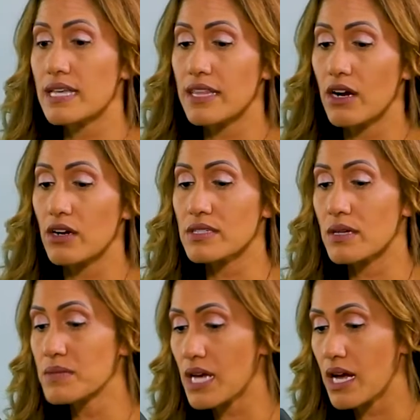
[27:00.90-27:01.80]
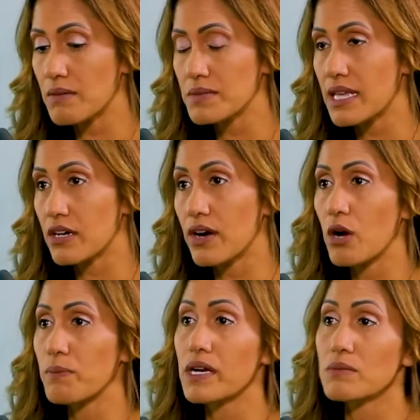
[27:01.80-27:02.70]
there are some times that our
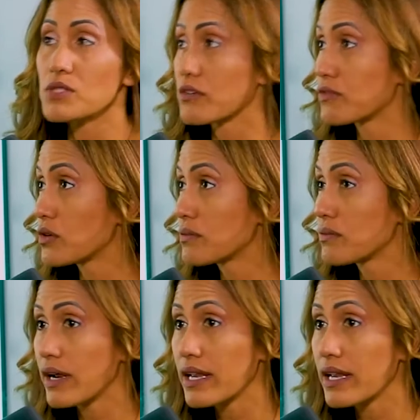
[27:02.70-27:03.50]
help becomes hurtful, right?